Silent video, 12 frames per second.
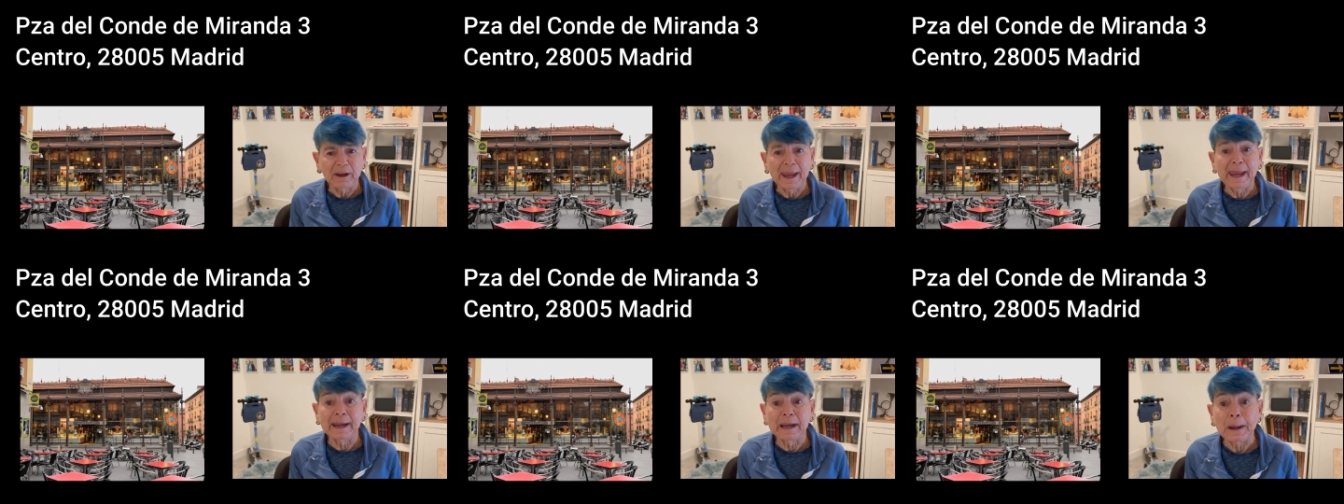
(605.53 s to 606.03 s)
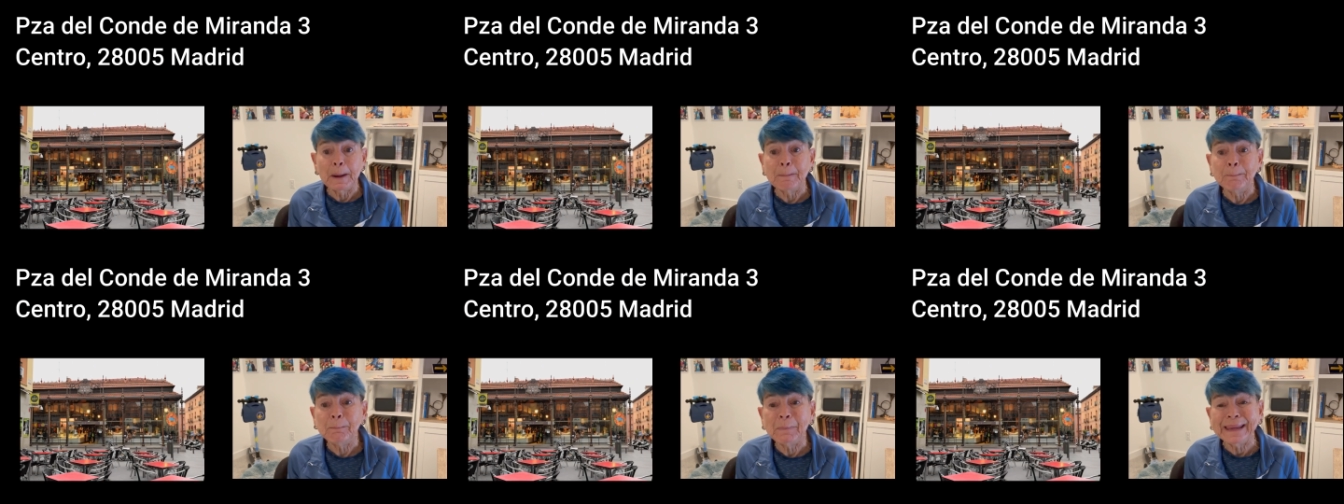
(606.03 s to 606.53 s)
and an
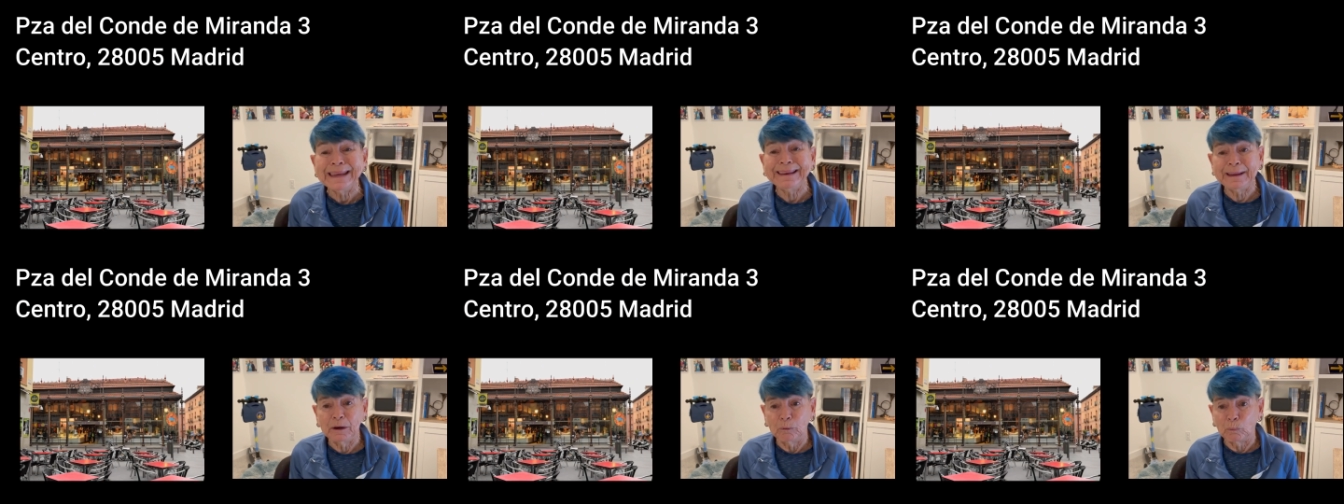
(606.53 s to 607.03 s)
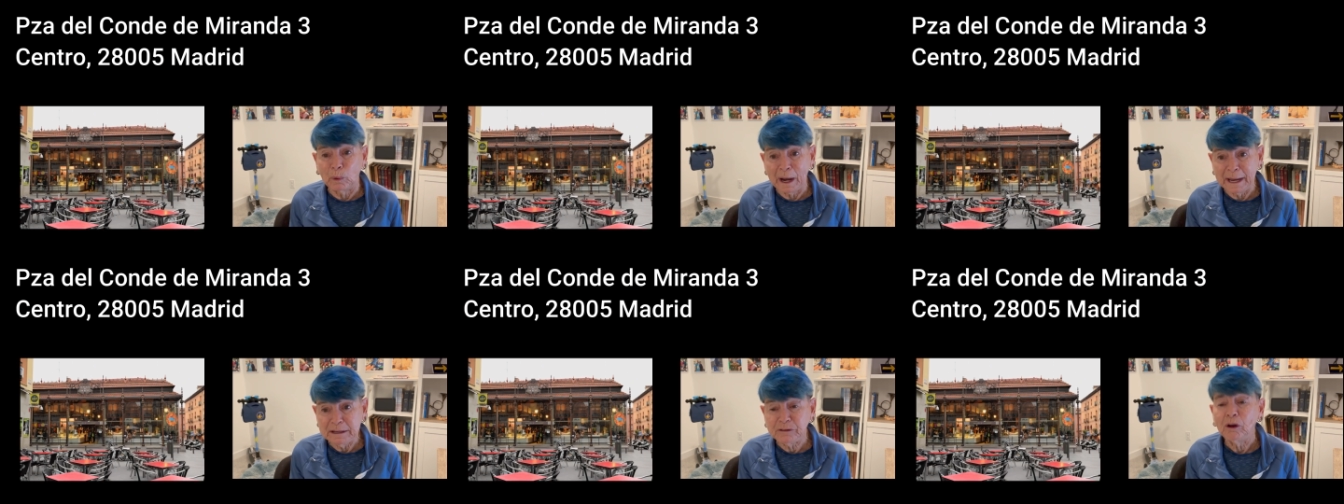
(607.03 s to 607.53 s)
immediate
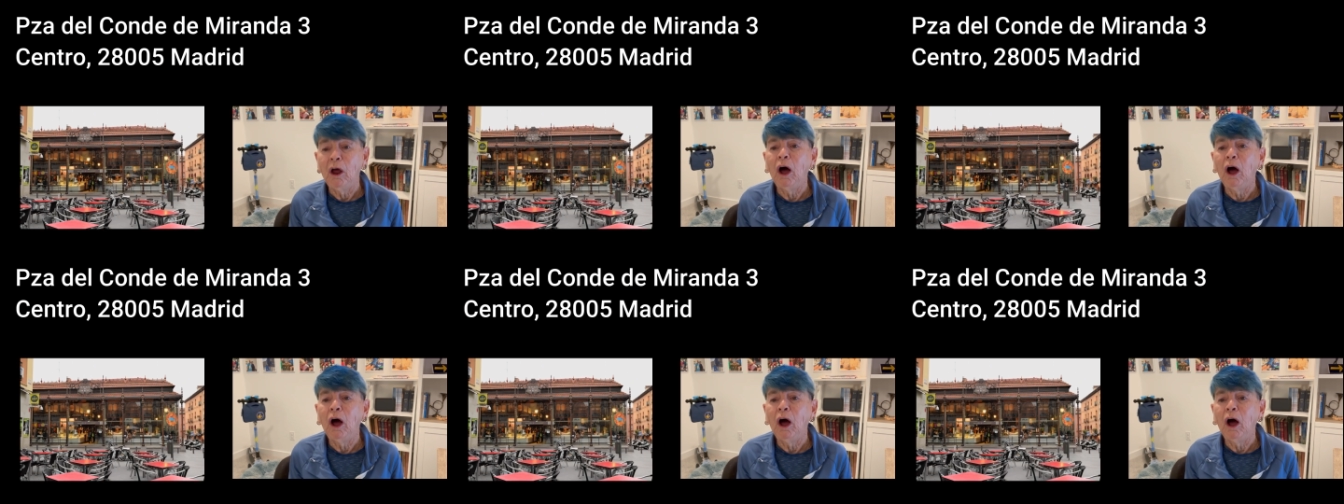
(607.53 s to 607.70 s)
right